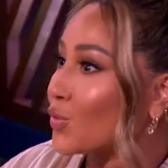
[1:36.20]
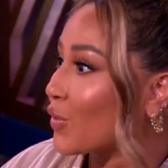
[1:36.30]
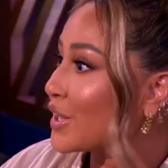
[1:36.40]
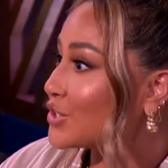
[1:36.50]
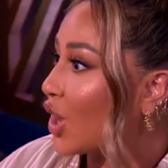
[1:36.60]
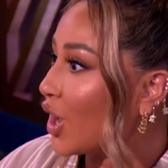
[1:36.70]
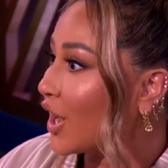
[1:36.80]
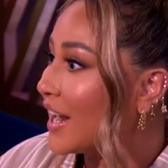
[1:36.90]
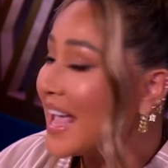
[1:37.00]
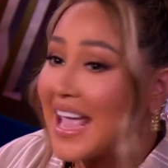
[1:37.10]
news stories
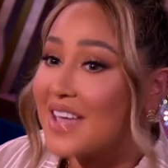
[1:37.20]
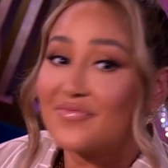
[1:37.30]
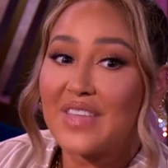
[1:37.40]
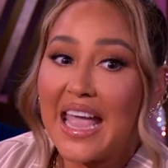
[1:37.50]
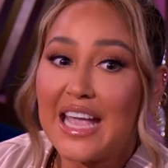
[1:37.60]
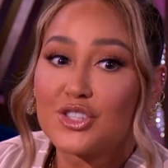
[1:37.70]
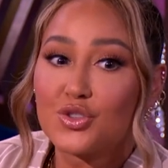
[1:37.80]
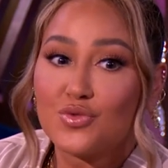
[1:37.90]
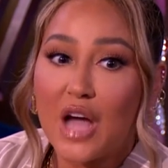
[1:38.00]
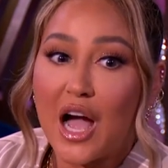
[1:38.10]
are, if they
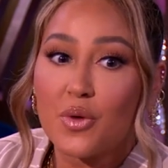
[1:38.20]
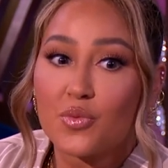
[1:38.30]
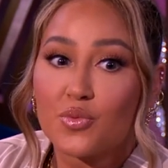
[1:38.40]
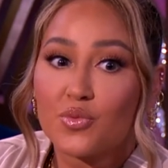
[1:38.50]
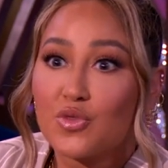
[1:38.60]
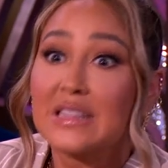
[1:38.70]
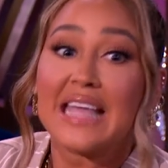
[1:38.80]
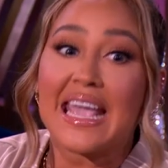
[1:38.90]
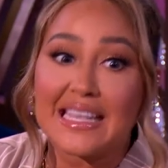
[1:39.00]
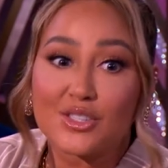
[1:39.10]
do not
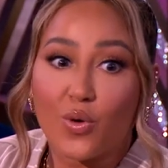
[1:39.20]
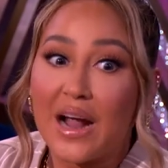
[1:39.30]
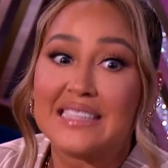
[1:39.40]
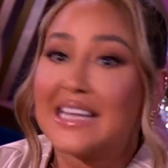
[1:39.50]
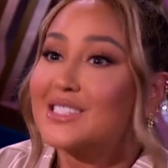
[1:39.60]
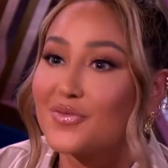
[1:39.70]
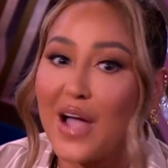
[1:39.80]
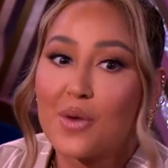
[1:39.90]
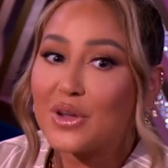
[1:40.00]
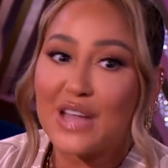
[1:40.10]
relate or
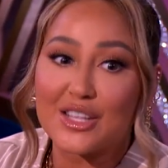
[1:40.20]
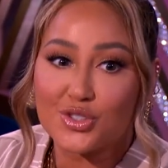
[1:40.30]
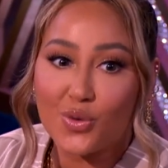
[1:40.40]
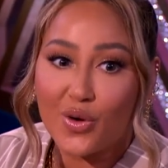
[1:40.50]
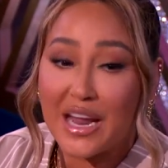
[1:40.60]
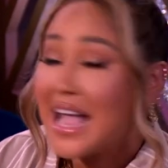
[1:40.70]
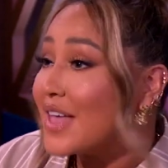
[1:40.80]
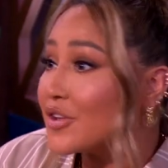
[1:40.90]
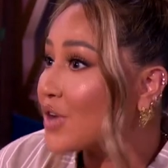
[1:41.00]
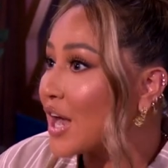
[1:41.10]
identify with that story,
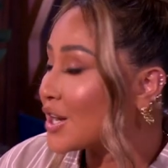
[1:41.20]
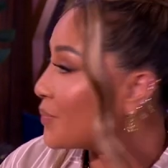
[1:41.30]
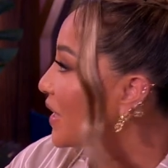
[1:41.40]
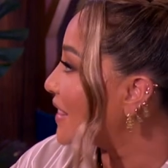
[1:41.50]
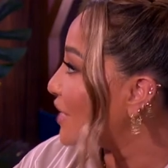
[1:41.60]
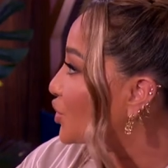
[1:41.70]
yes. they're not gonna pick